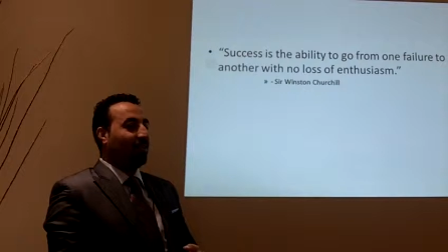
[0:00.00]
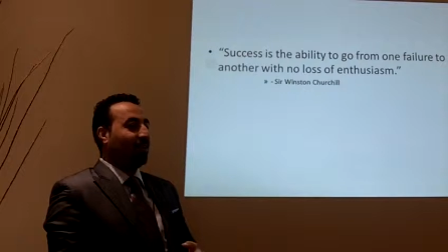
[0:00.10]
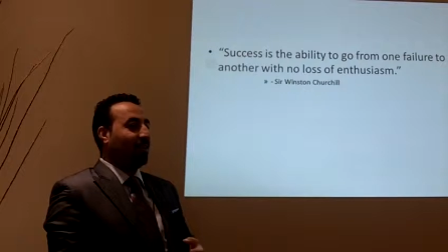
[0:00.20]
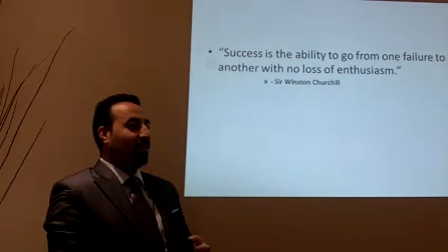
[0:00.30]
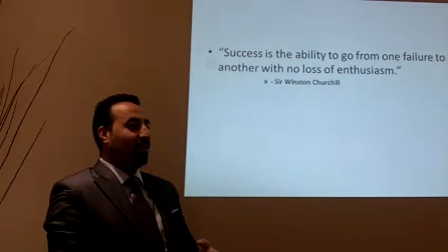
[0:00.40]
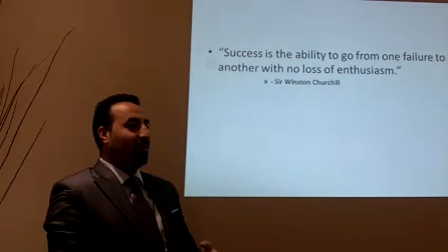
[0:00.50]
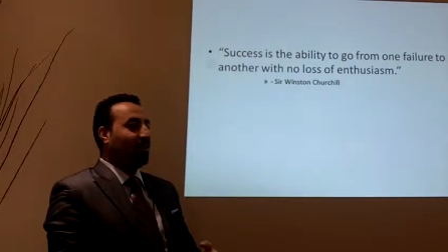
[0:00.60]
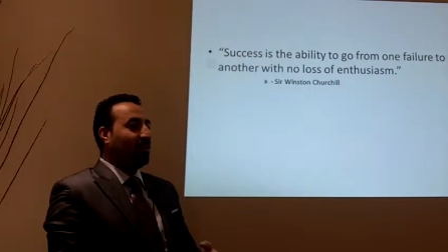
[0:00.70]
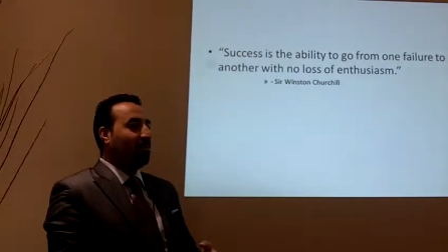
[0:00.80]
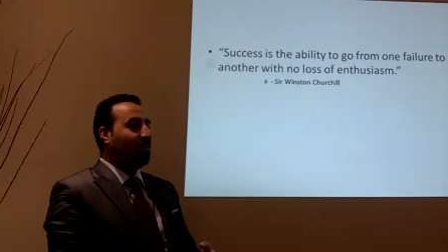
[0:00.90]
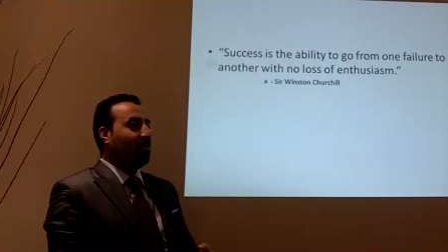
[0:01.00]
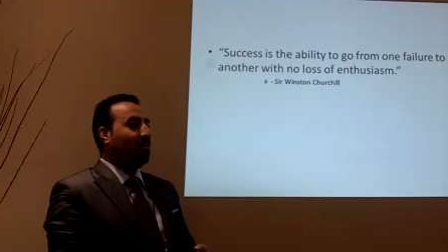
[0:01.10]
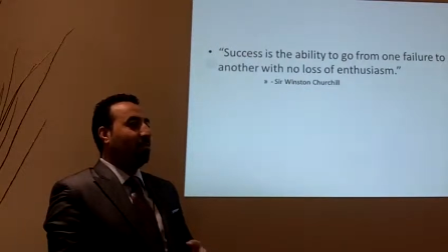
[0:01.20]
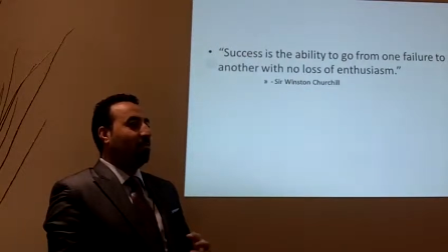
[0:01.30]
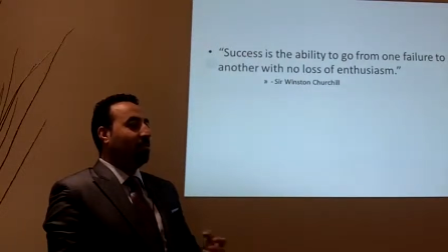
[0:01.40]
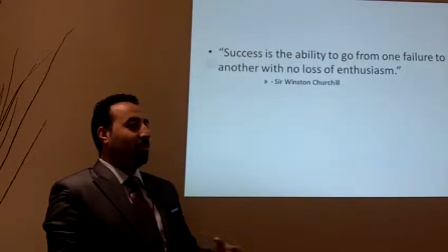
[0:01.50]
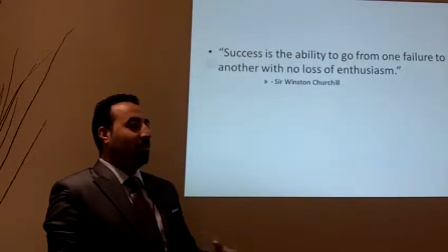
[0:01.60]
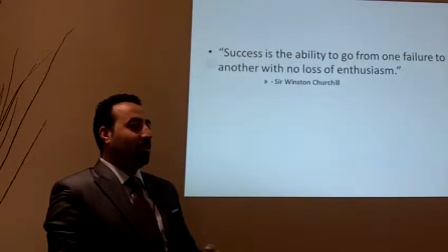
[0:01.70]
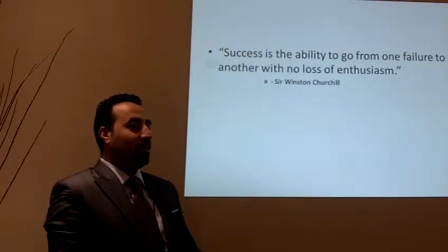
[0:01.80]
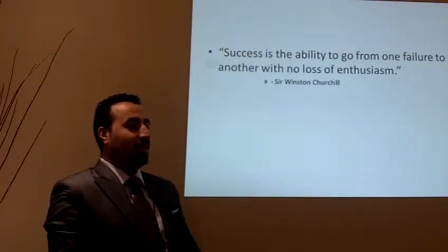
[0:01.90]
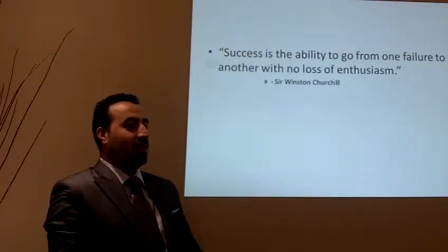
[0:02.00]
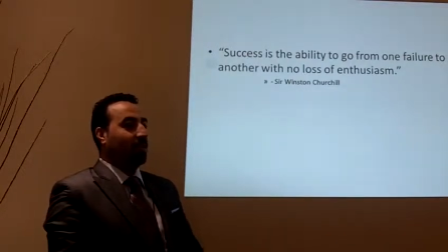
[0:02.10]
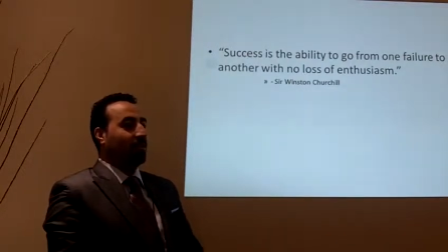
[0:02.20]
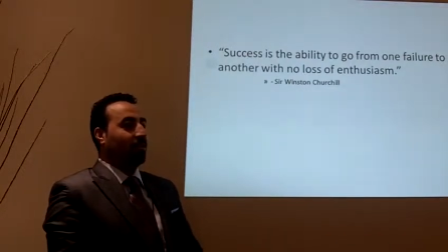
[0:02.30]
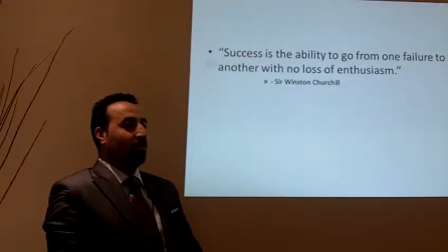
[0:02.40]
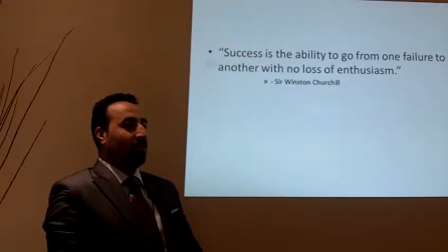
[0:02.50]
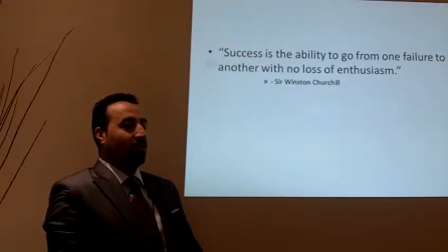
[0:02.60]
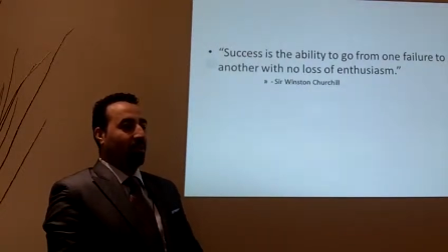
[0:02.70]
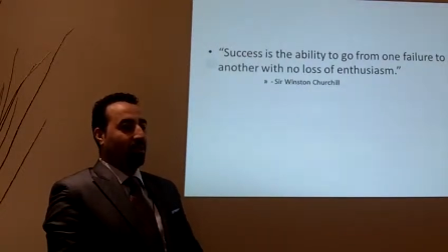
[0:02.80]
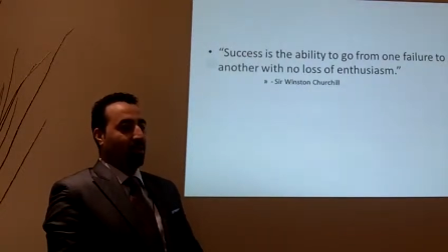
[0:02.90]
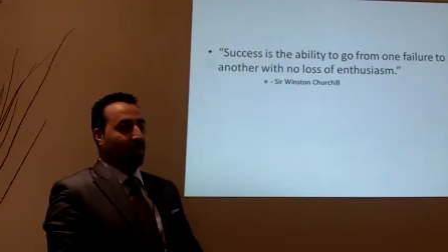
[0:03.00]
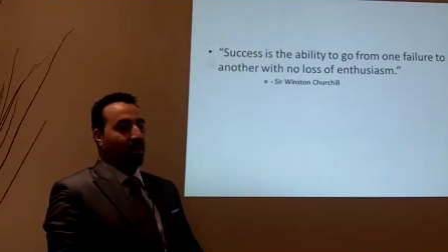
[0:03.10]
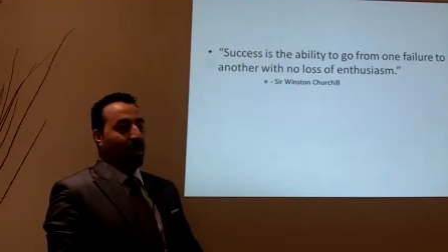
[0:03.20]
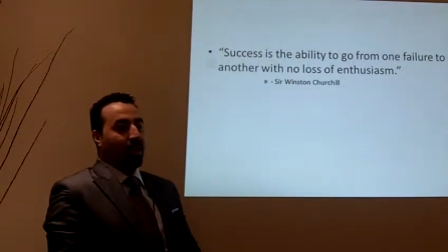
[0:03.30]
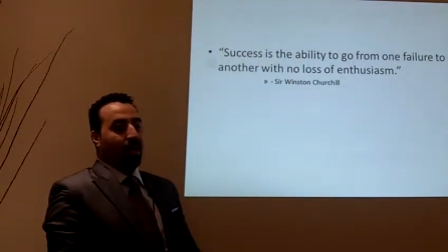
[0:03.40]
that you cannot do anymore, you lose energy, and then you don't continue.